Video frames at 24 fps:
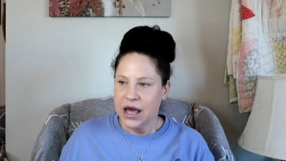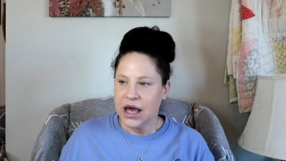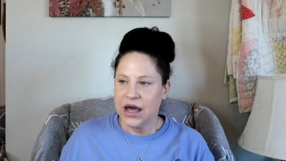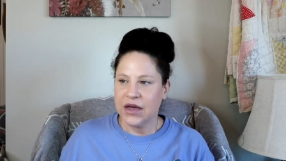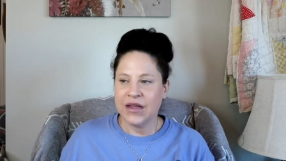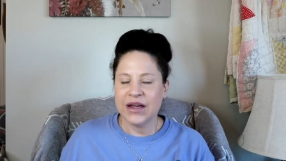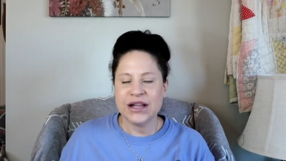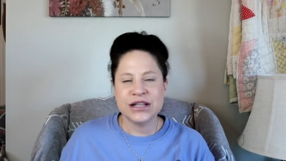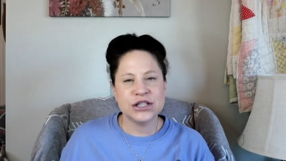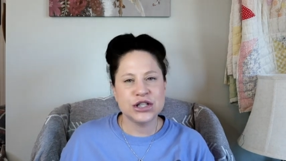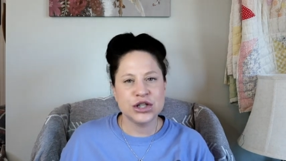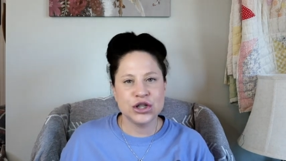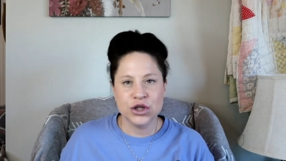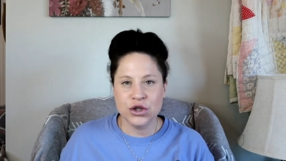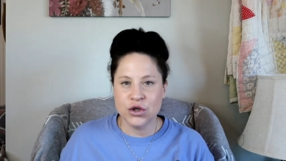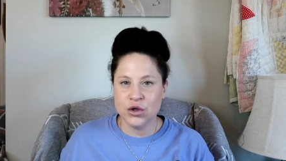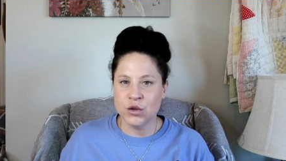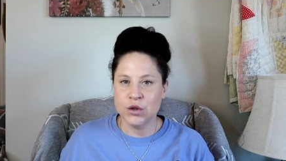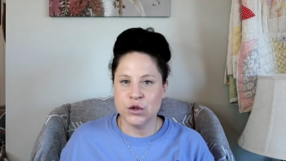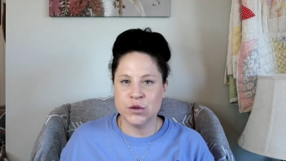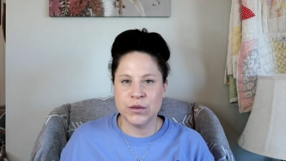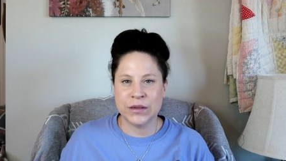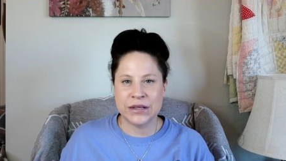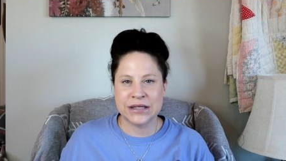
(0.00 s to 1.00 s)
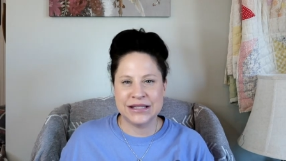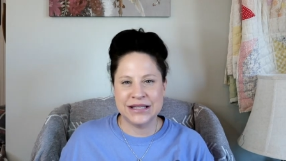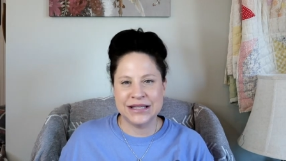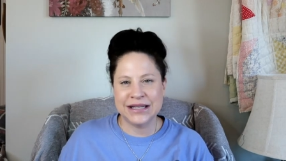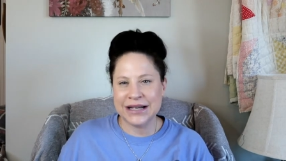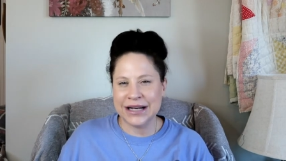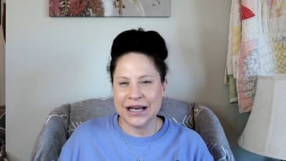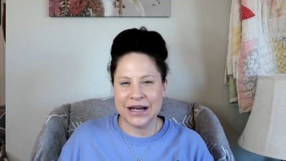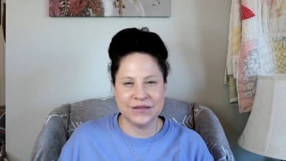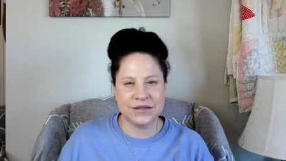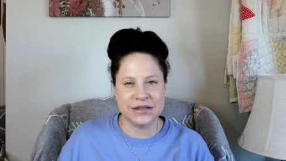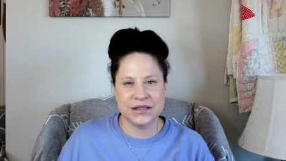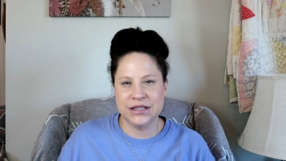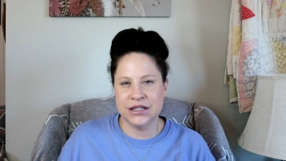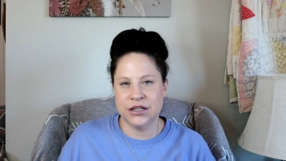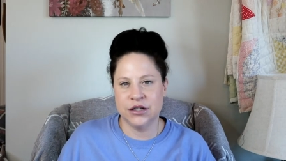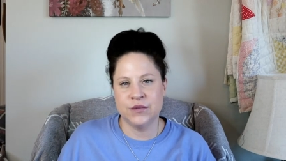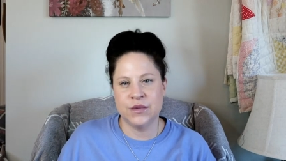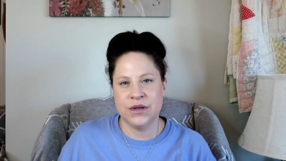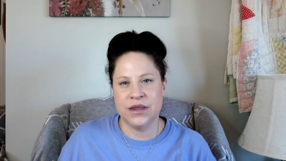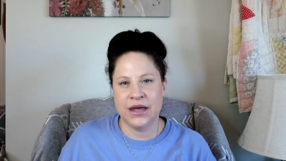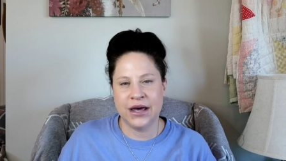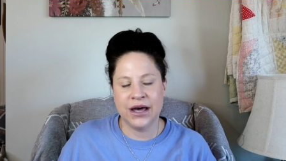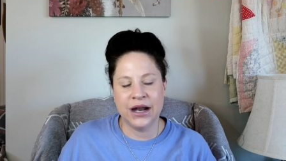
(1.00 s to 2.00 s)
And that's huge because he didn't have to
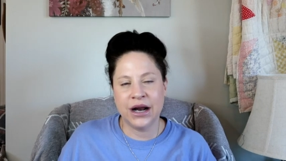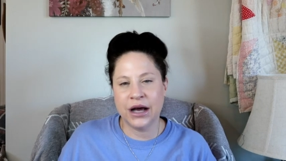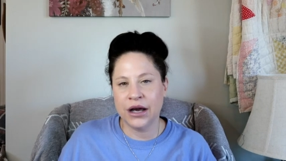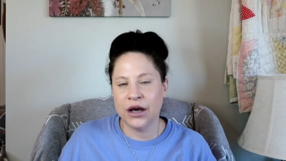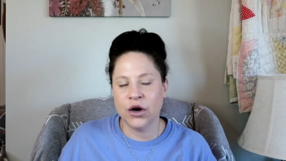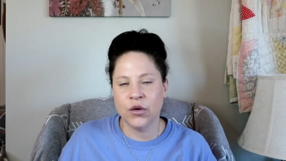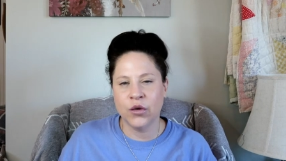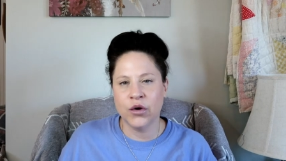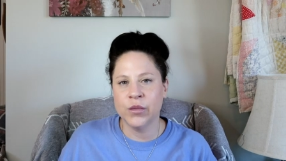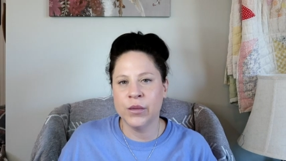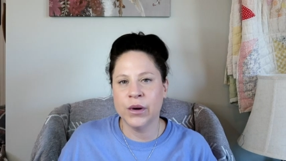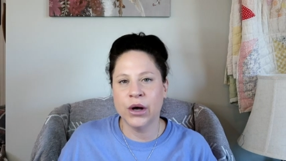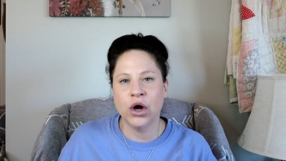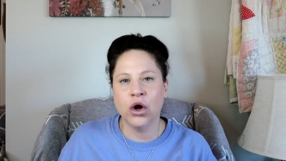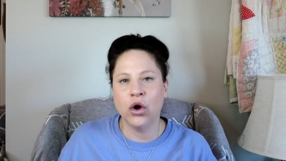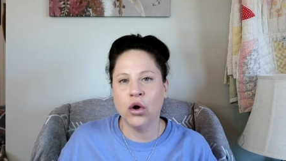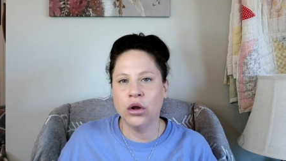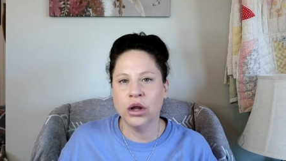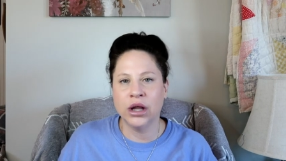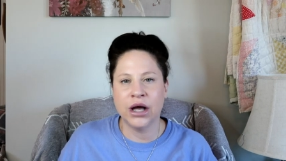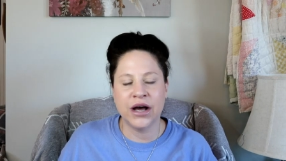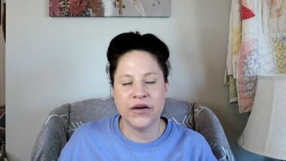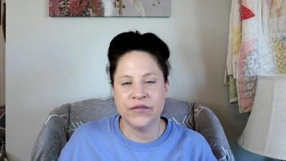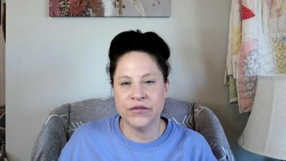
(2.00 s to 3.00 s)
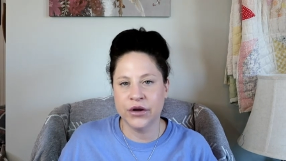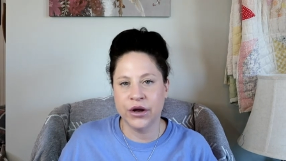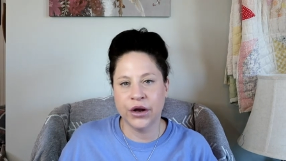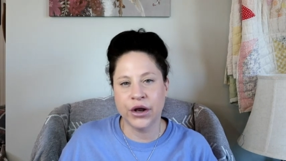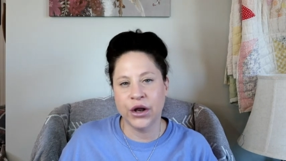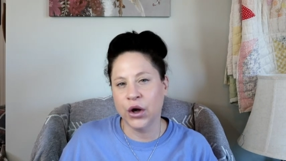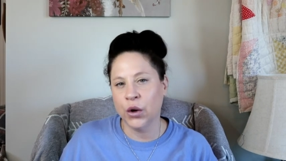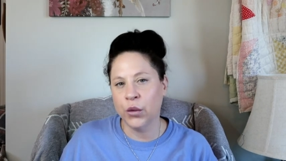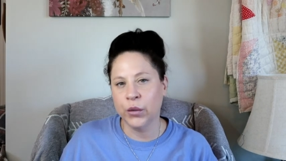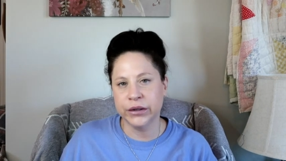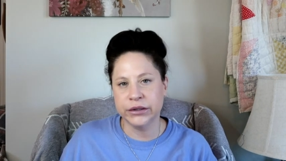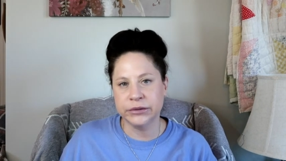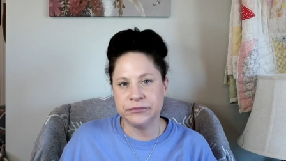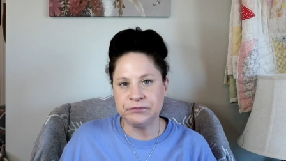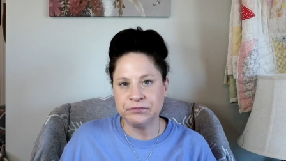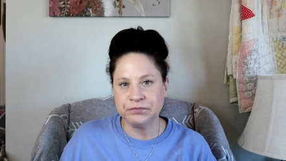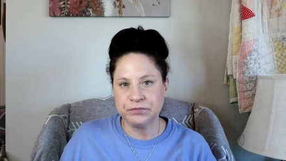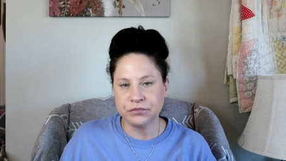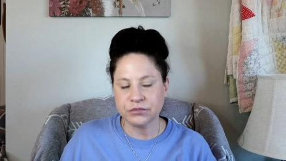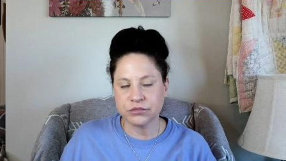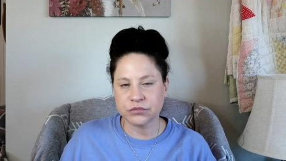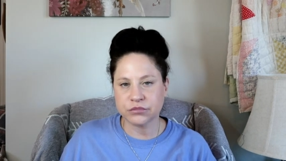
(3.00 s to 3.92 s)
tell me that. I could have went my whole life not knowing.